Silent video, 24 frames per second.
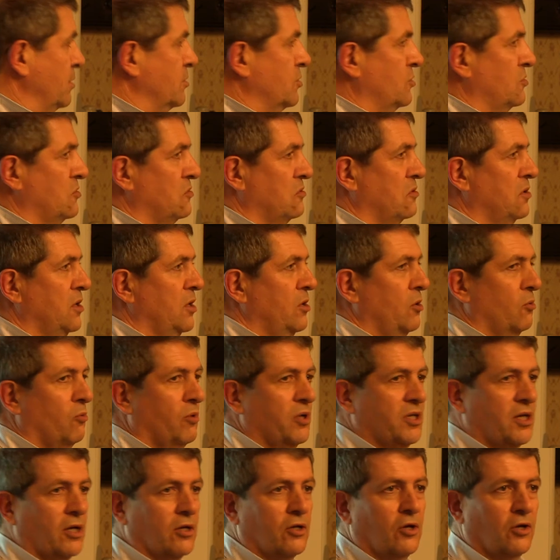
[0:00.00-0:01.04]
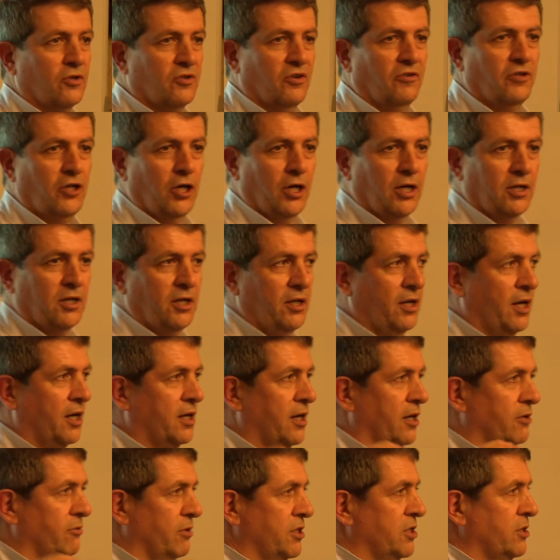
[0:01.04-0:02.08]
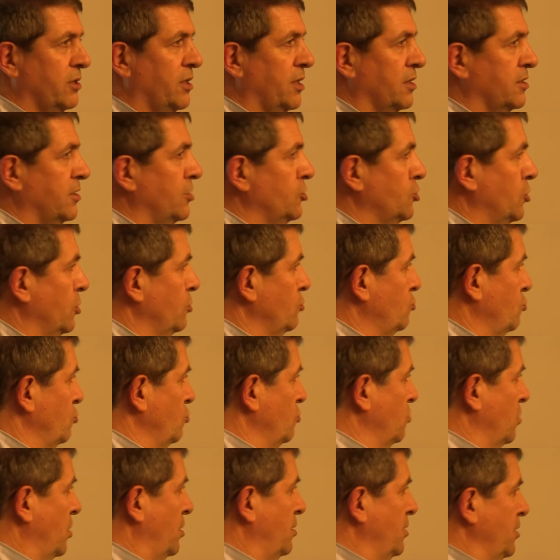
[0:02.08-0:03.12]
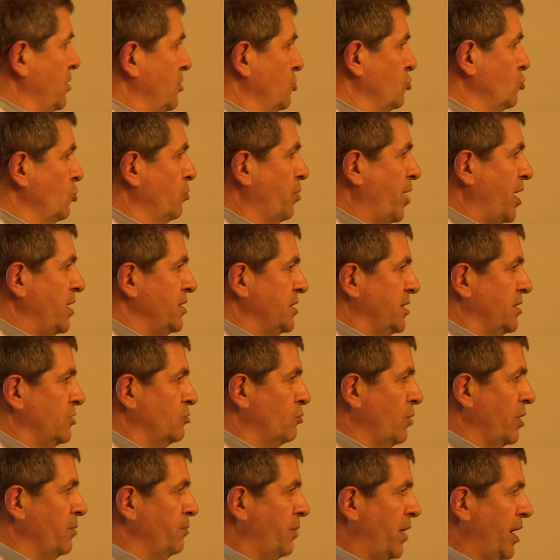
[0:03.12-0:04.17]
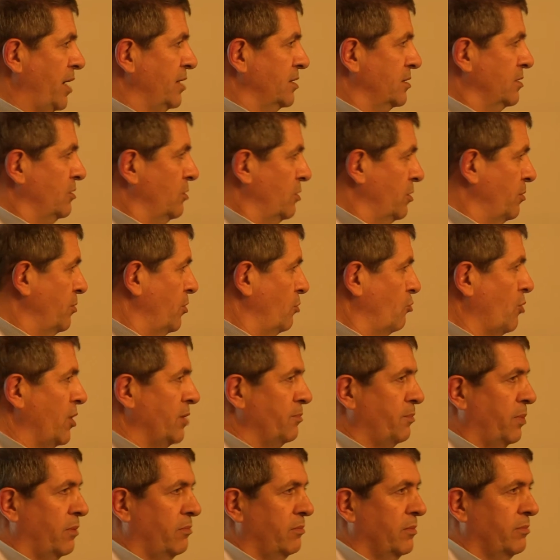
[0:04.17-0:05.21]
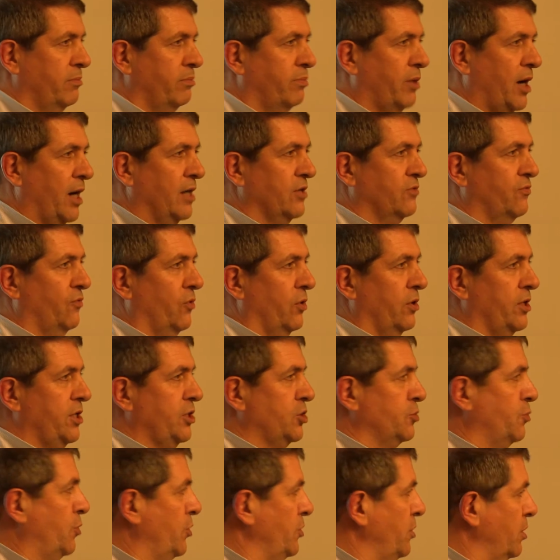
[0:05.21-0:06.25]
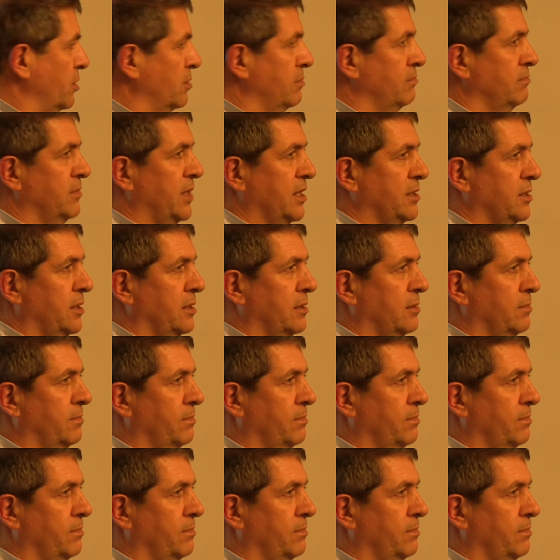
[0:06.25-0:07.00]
So without loss of generality, I can restrict attention to two prices, one price for each product. That's it.